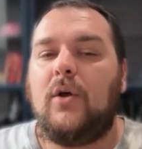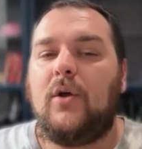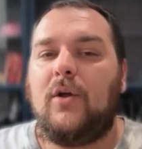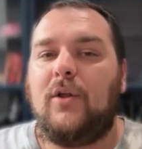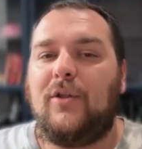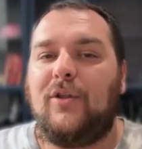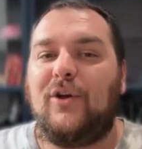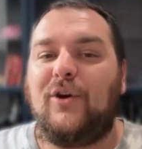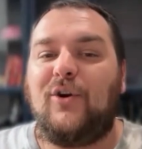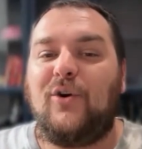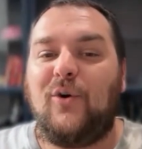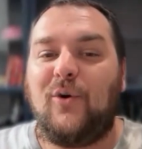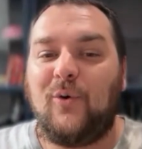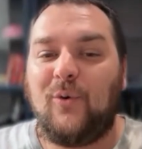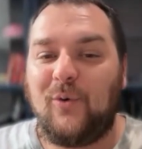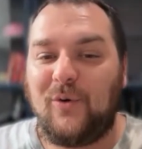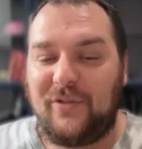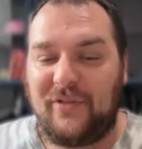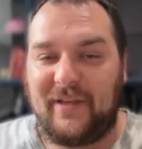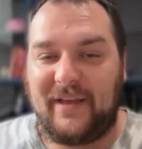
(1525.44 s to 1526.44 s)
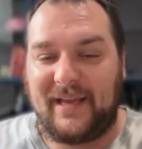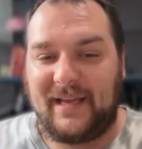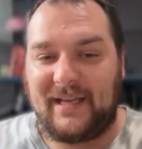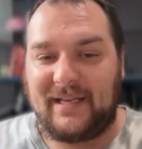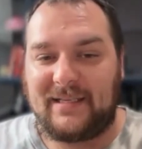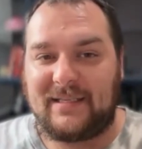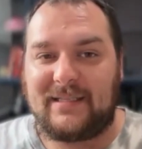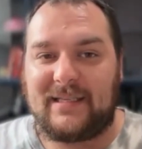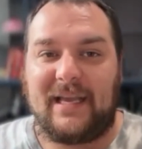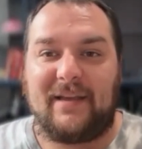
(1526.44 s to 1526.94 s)
The cool thing
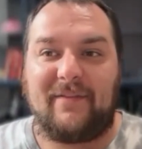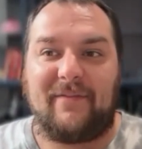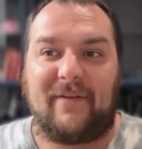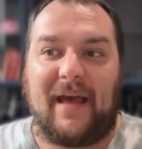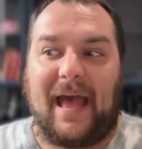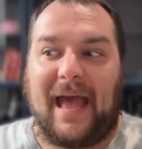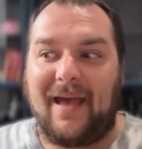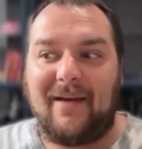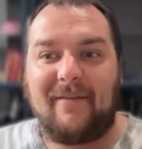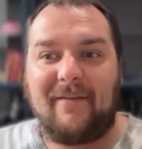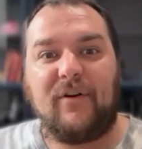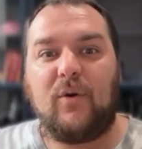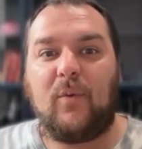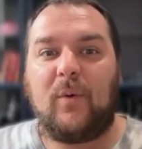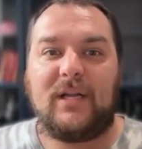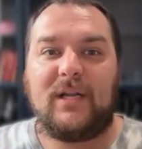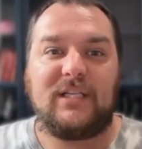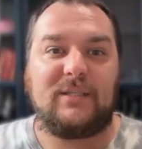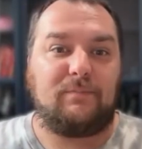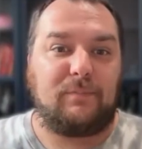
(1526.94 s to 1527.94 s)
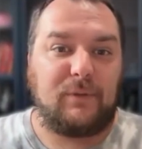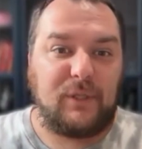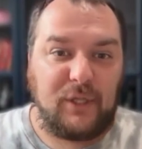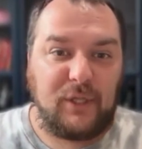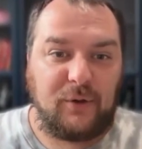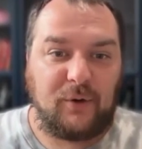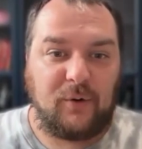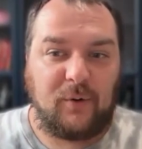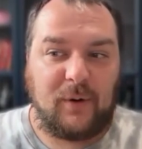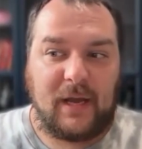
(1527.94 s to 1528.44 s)
is, if everyone is
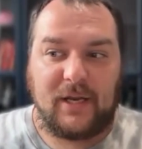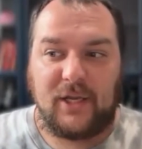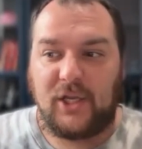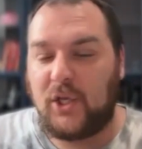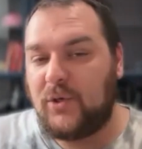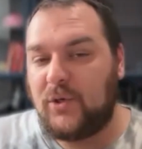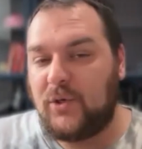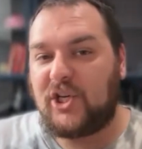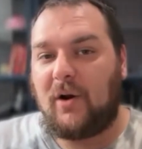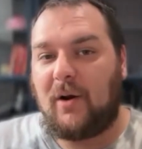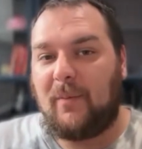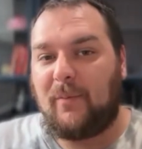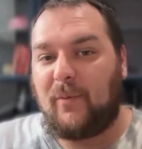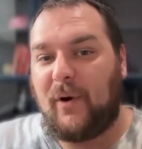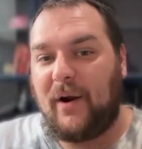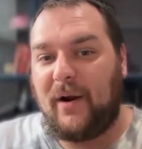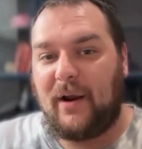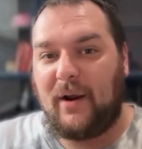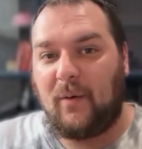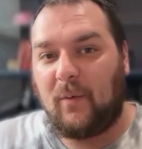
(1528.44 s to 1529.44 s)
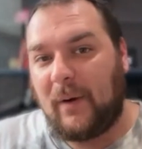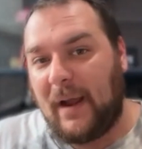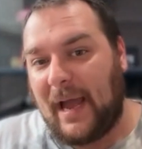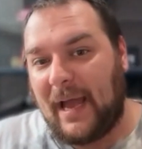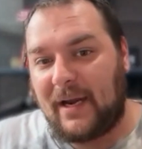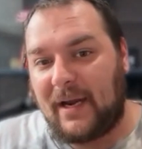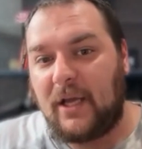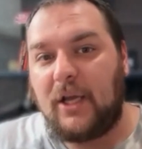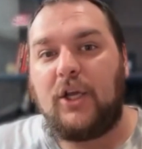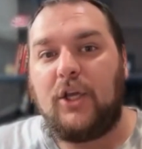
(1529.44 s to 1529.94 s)
blue and you show up wearing
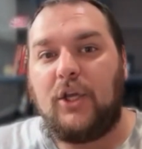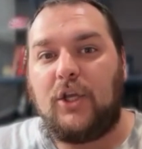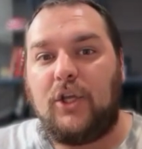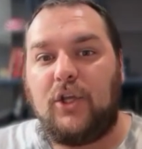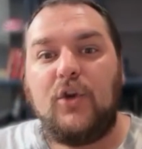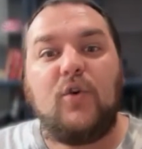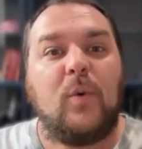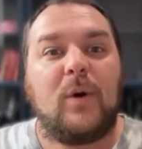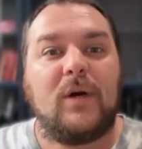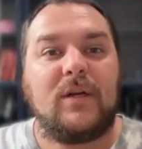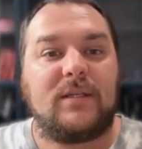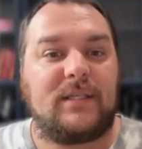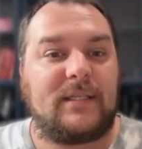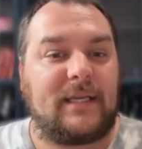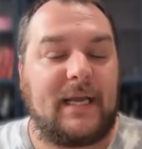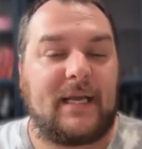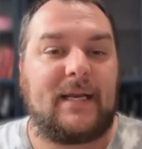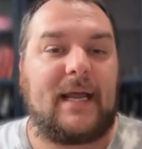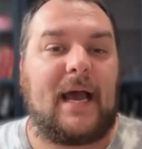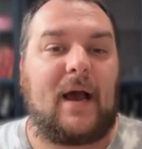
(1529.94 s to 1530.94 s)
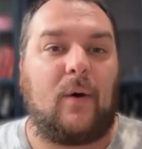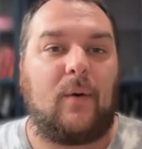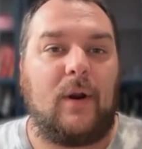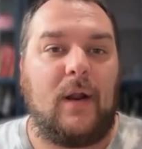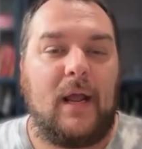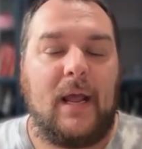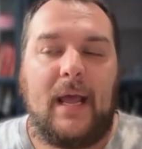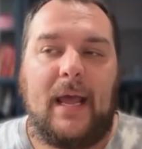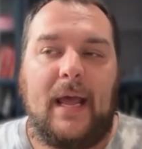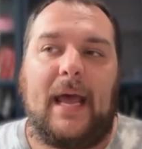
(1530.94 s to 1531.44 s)
red, you will stand out.
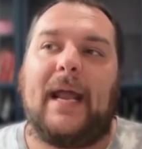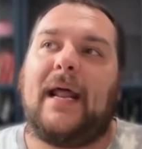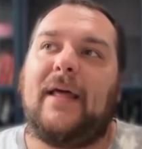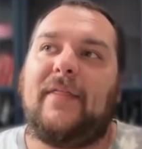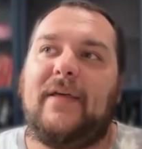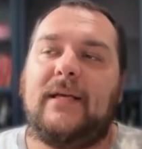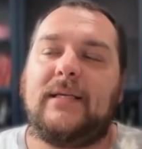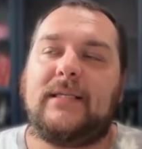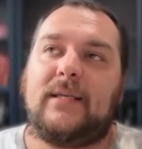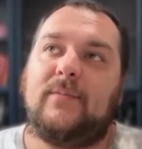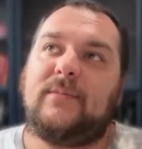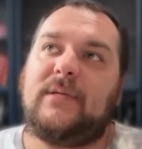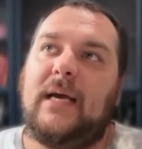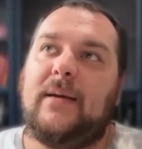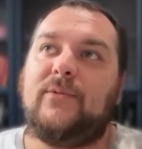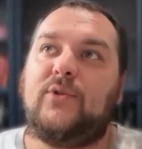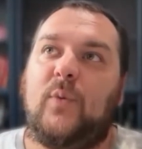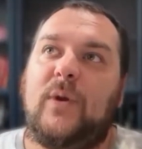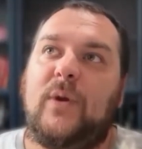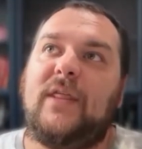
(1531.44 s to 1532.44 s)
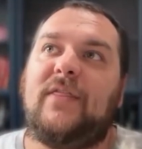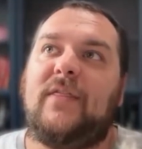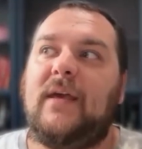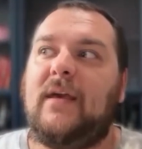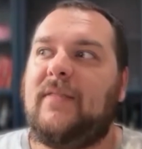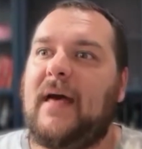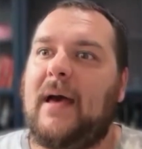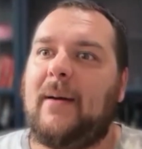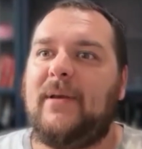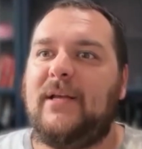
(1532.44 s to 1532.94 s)
And I think sometimes we
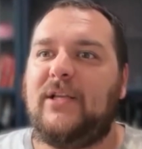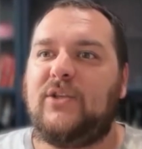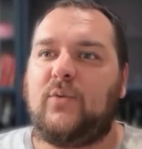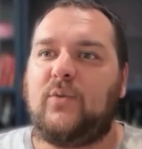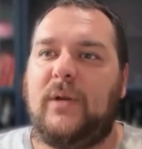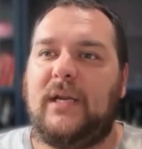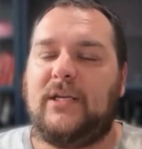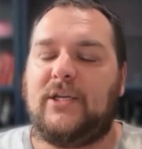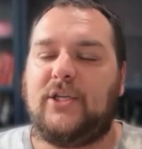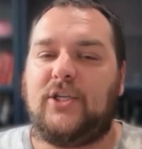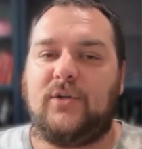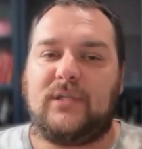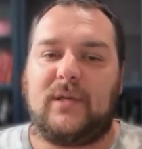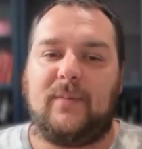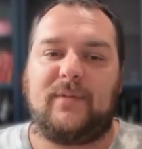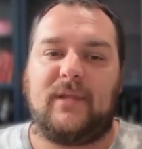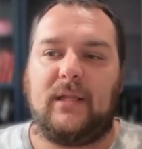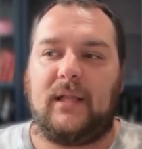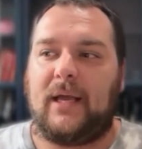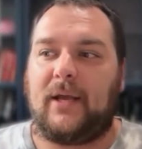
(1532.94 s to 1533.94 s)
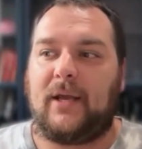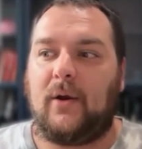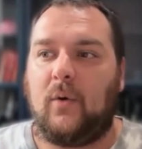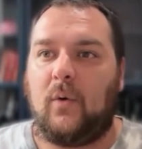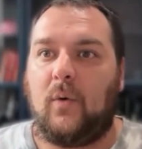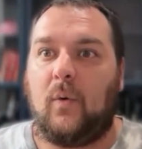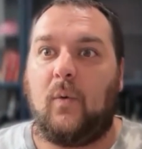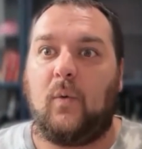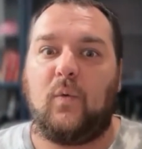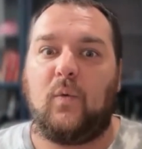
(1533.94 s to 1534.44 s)
think that means we need to do something like
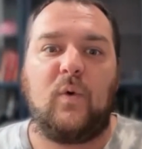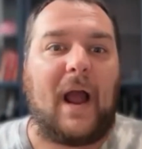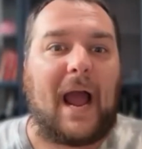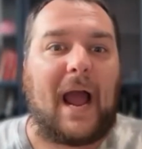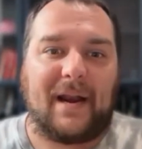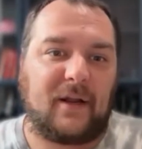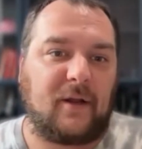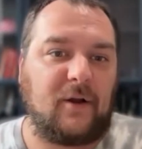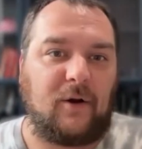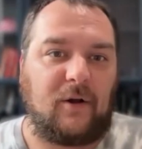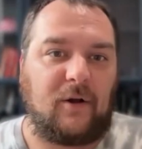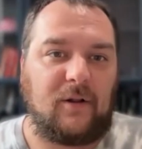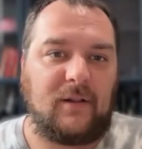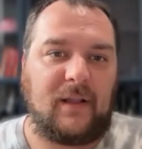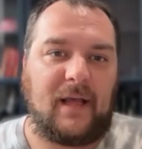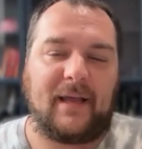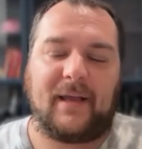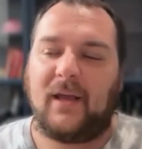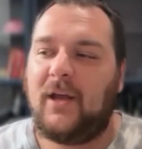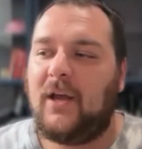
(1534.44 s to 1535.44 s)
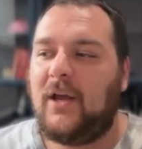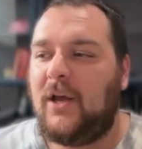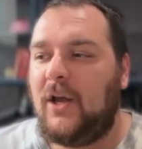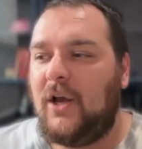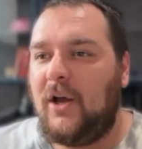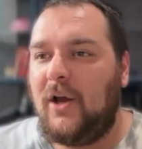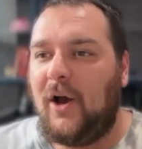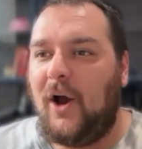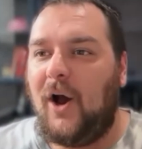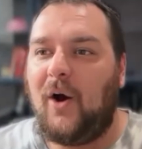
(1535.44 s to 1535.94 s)
radical, like,
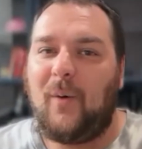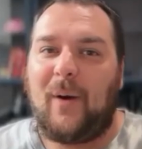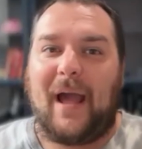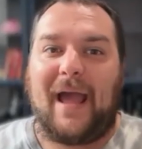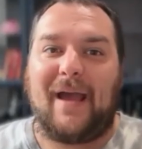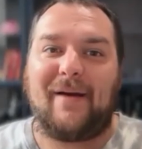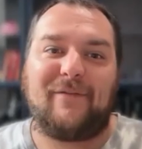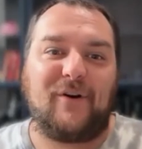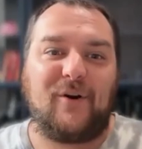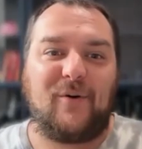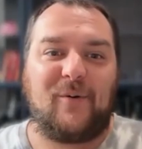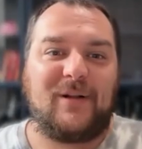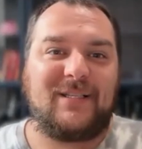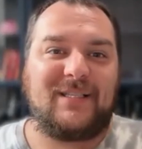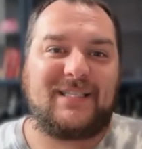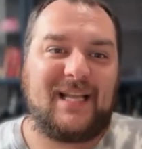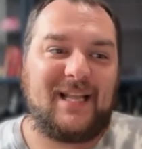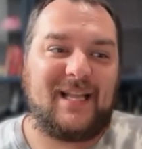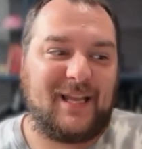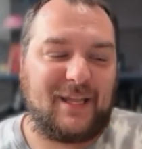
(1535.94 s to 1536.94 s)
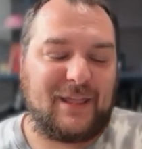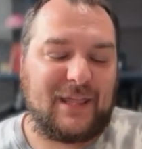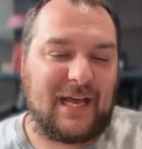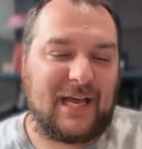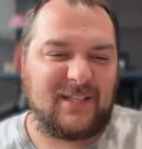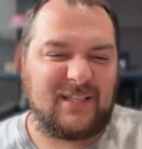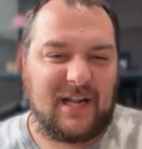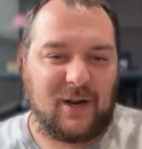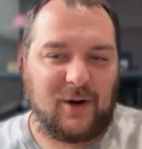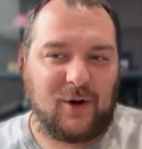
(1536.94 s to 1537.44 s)
oh, everyone's selling
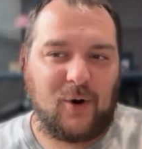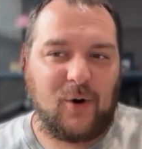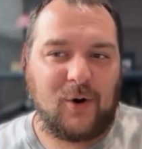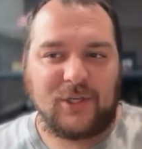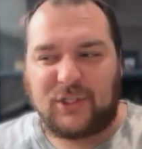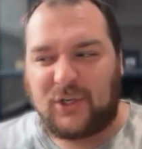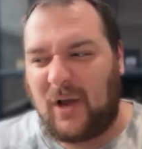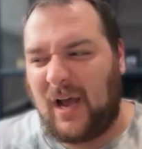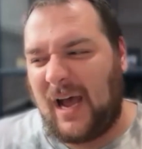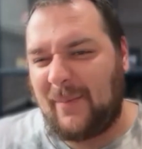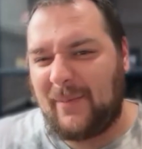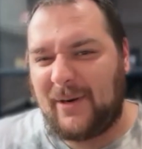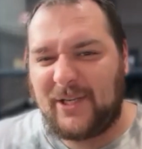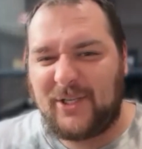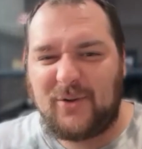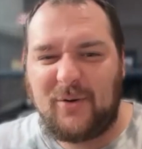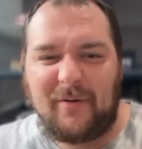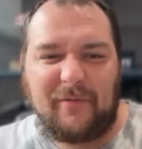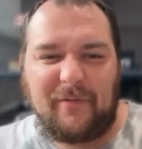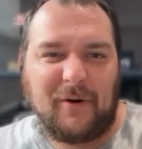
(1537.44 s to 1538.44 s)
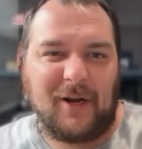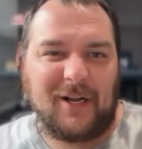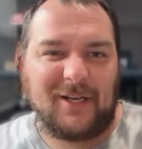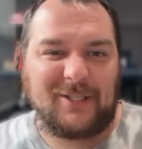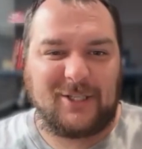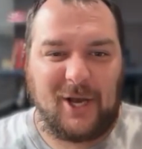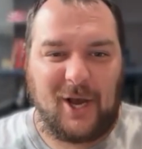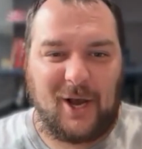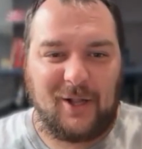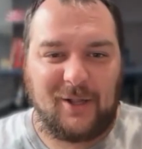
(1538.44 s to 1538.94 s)
$1,000 course, so I'm going to do it for
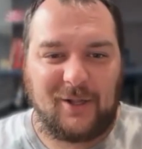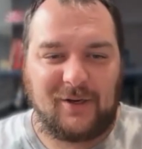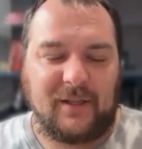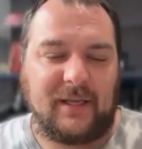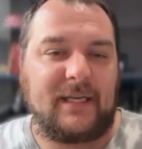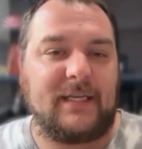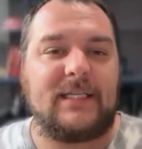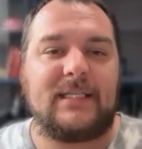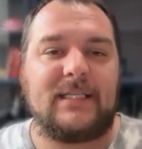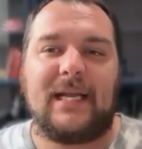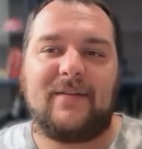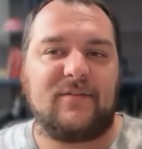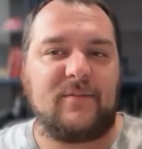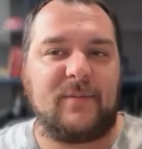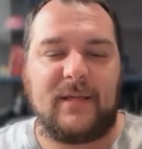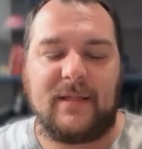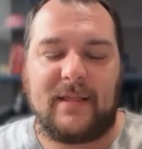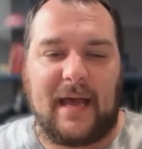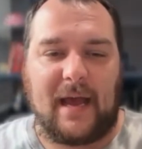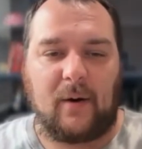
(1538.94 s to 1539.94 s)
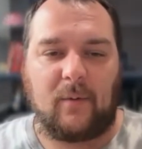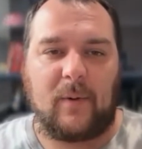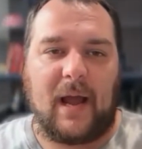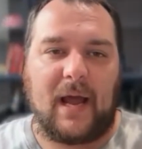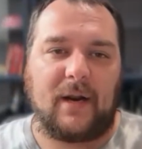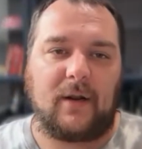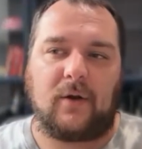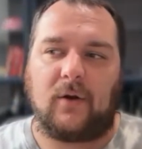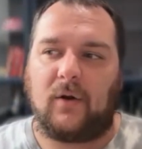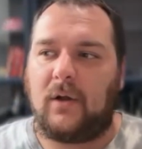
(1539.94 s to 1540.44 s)
$1. Like, it doesn't have to be that
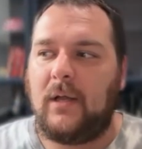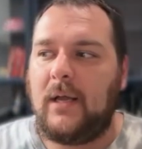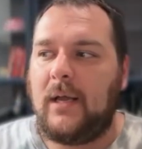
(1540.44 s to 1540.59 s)
radical.